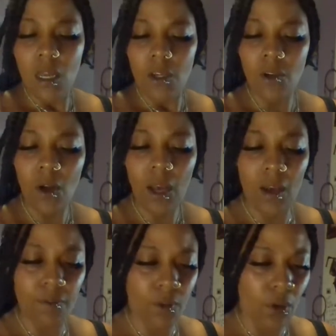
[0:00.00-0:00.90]
You know
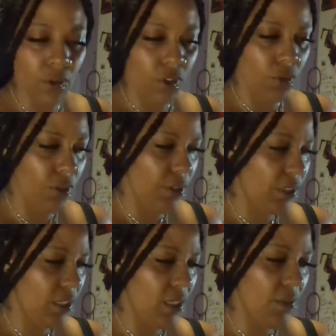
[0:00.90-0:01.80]
how if you go to your
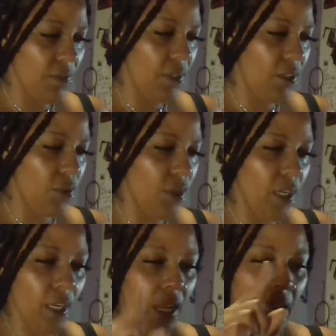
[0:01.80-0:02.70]
TV
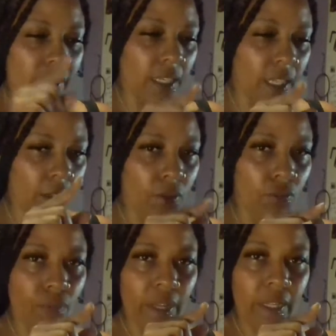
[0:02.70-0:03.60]
screen and it has like that
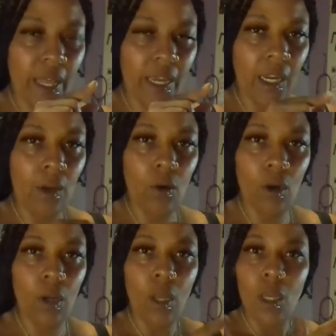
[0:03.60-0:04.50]
little red light,
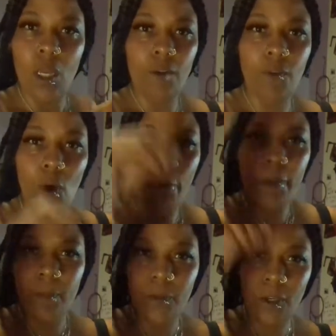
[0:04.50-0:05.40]
or if you
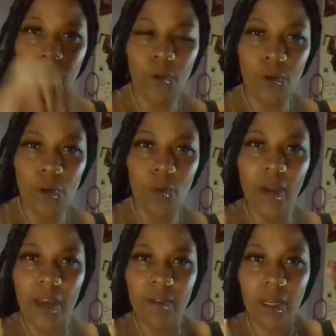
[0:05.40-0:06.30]
open up your computer, it
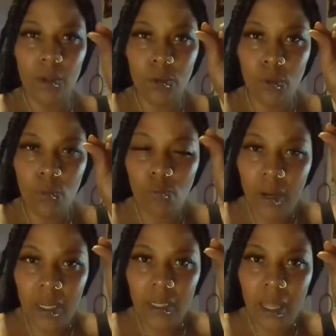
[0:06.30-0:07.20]
would have like a little
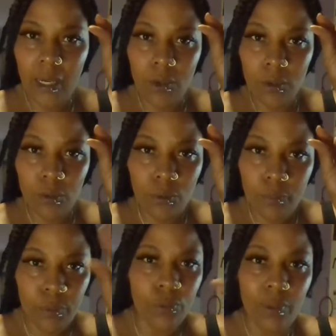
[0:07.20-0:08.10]
red light or a little
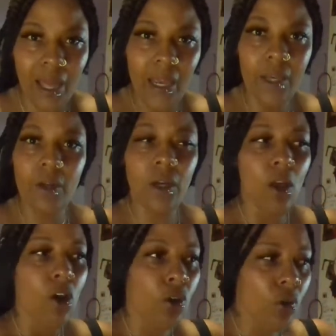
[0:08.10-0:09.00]
blue light, or
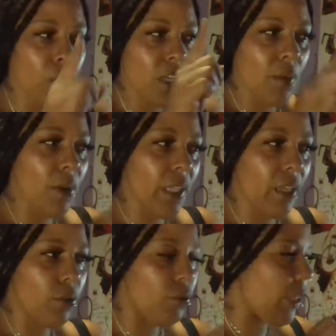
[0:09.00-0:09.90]
you know what I'm talking about?
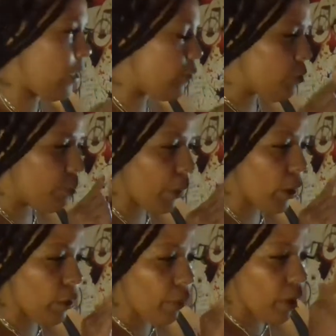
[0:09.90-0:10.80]
That little that little
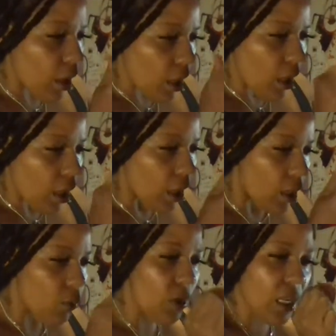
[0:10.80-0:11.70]
bulb
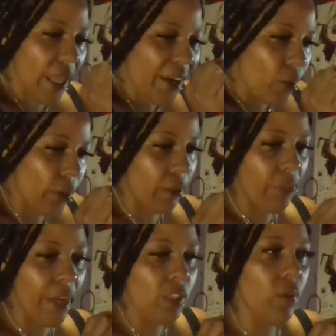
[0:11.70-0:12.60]
with a light on
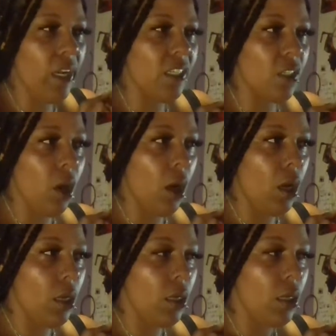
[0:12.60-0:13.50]
it. That's what I
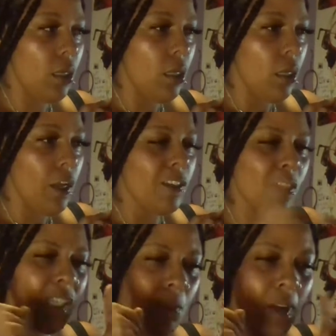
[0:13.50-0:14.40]
saw. So
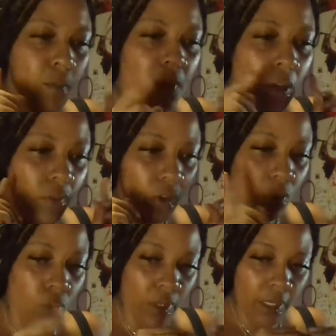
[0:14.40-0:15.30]
somebody's being
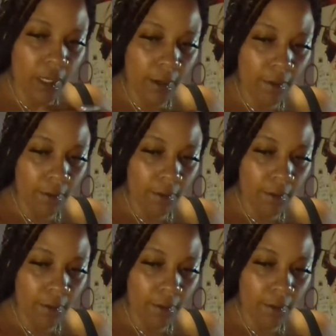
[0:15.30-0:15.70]
recorded,